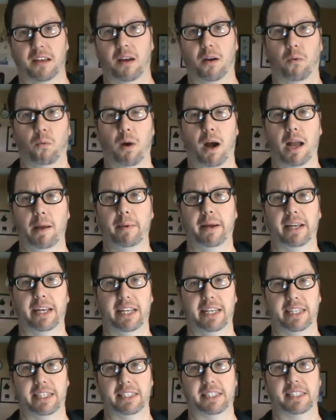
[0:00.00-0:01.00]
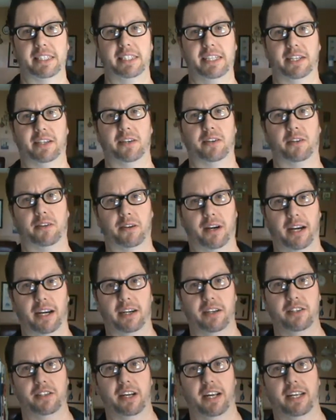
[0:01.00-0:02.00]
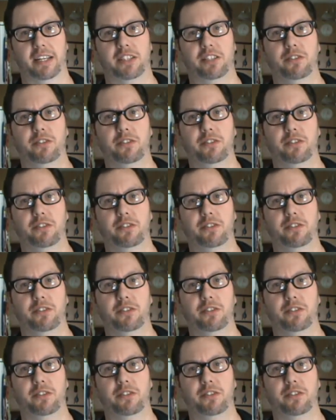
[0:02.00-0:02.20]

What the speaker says: Why am I getting a sticker, Cracker Jacks?